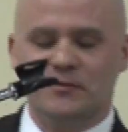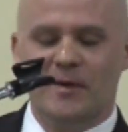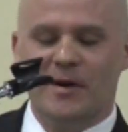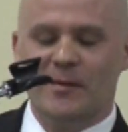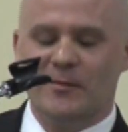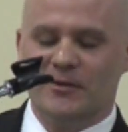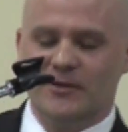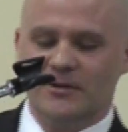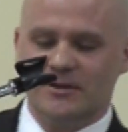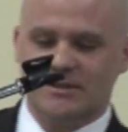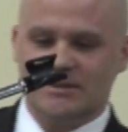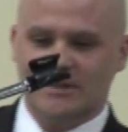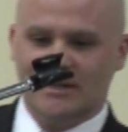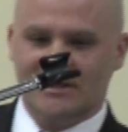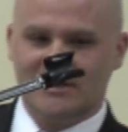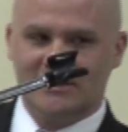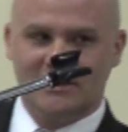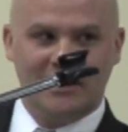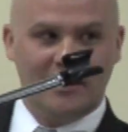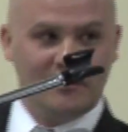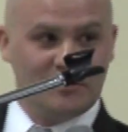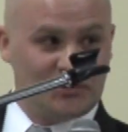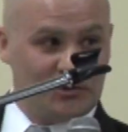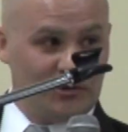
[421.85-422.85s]
remember those
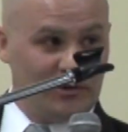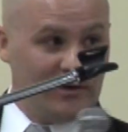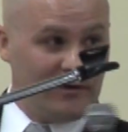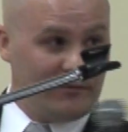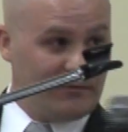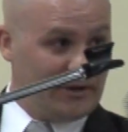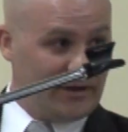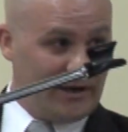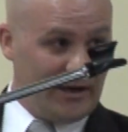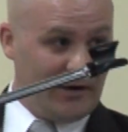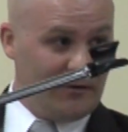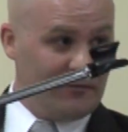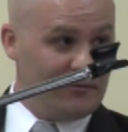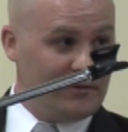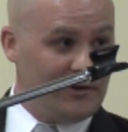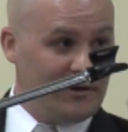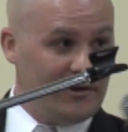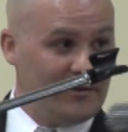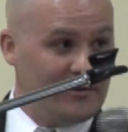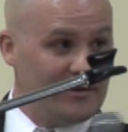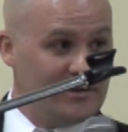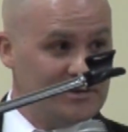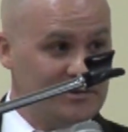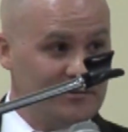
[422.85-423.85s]
things, and I'm sure every guy over
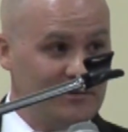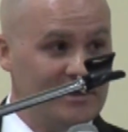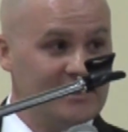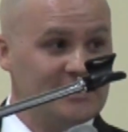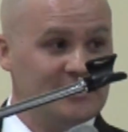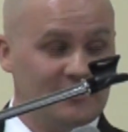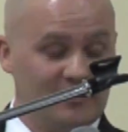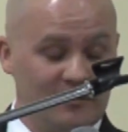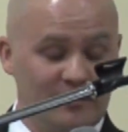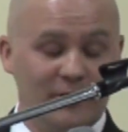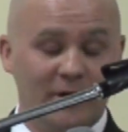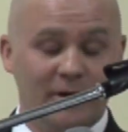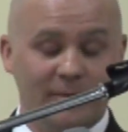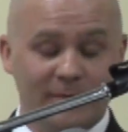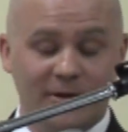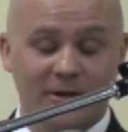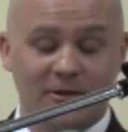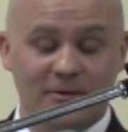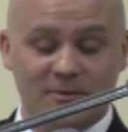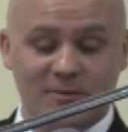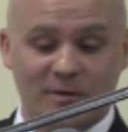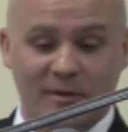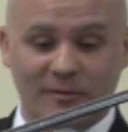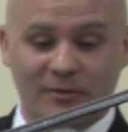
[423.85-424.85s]
there that's a wrestler probably
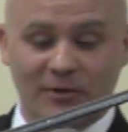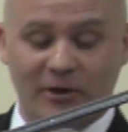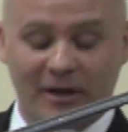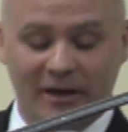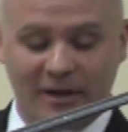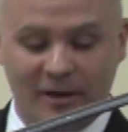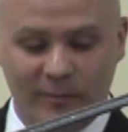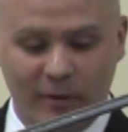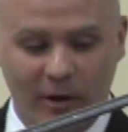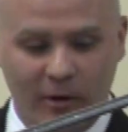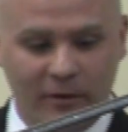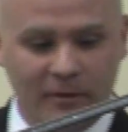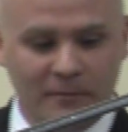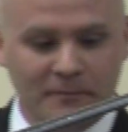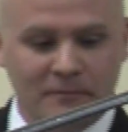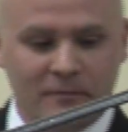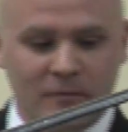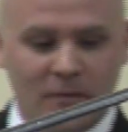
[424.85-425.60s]
knows what I'm talking about.